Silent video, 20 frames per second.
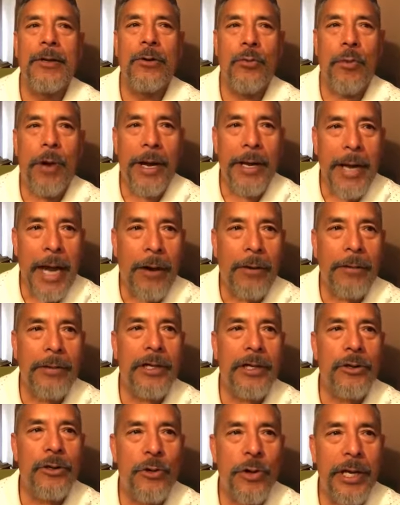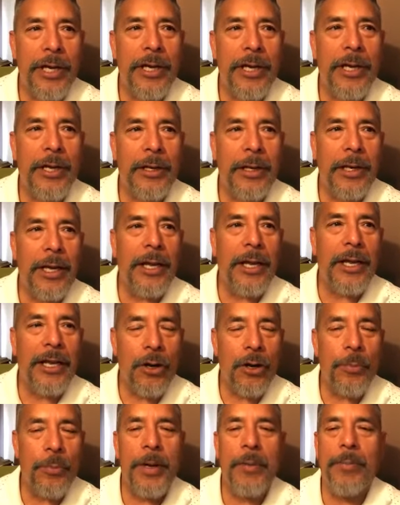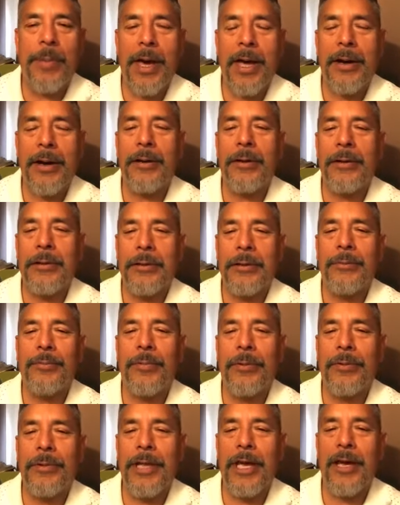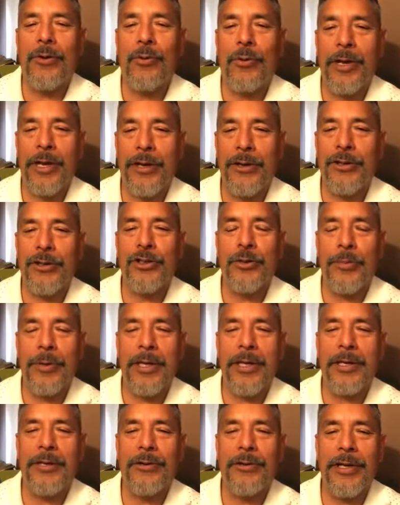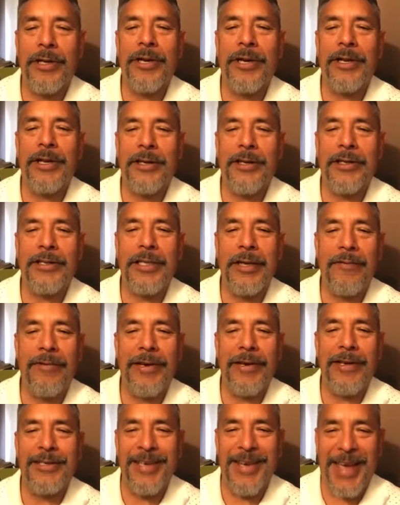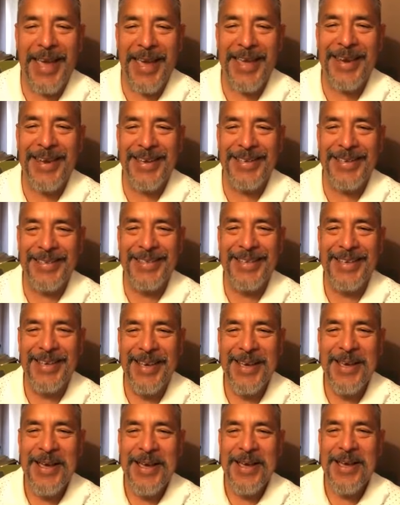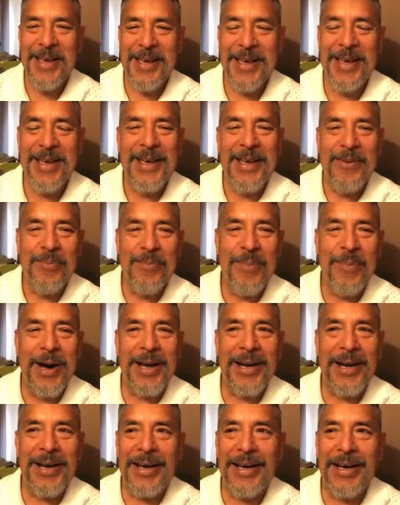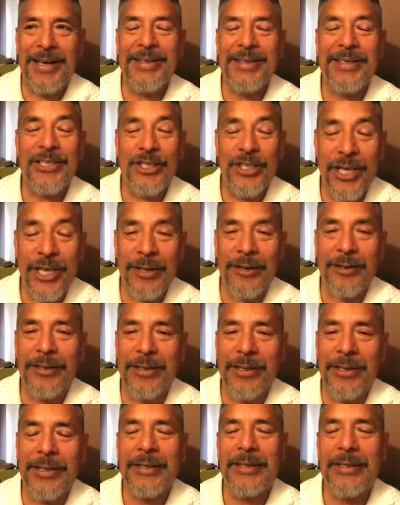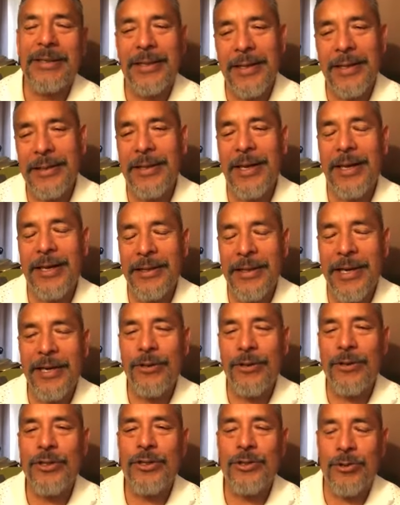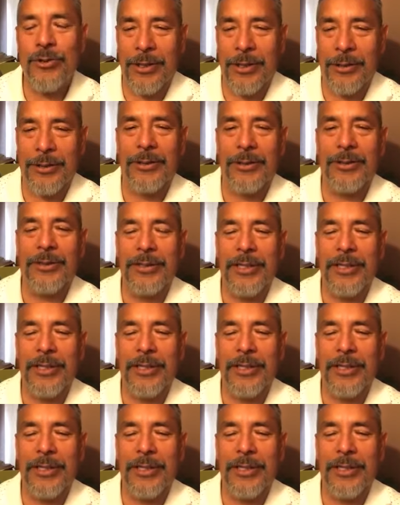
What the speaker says: Right now, they're treated a little bit better than we used to be treated in the 70s and 80s. But still, they do struggle.